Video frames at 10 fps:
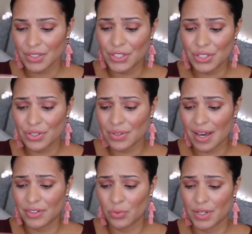Do you still
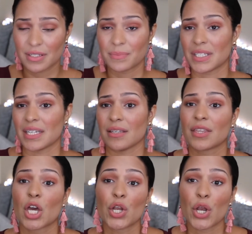have your wisdom teeth?
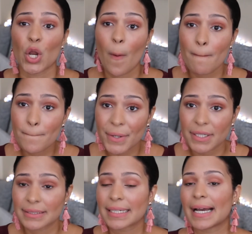Nope.
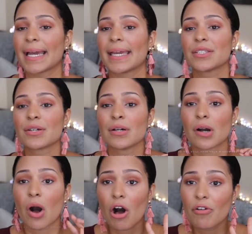I
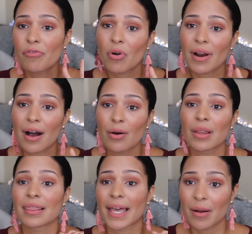took all 4
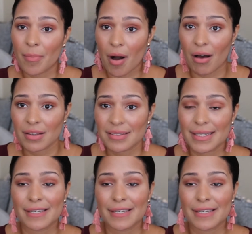out like a boss.